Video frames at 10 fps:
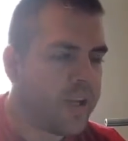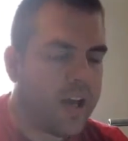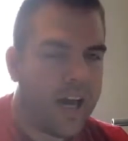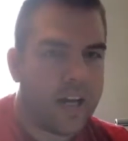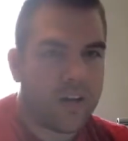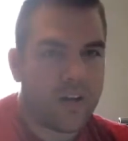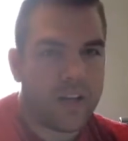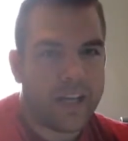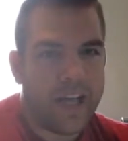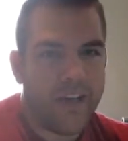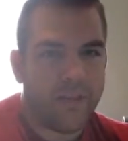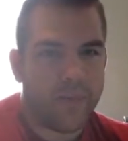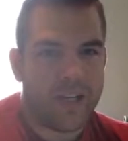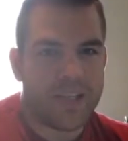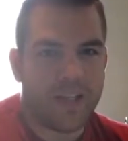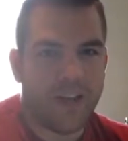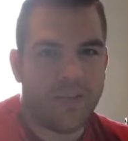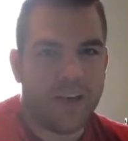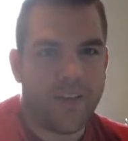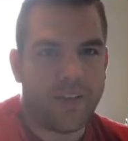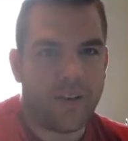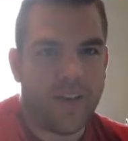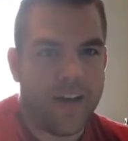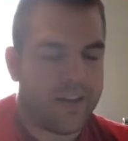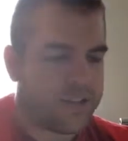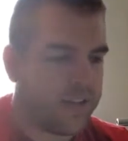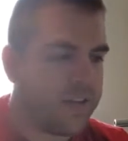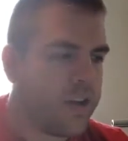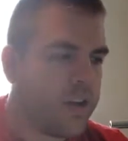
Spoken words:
I currently have on myself $500,000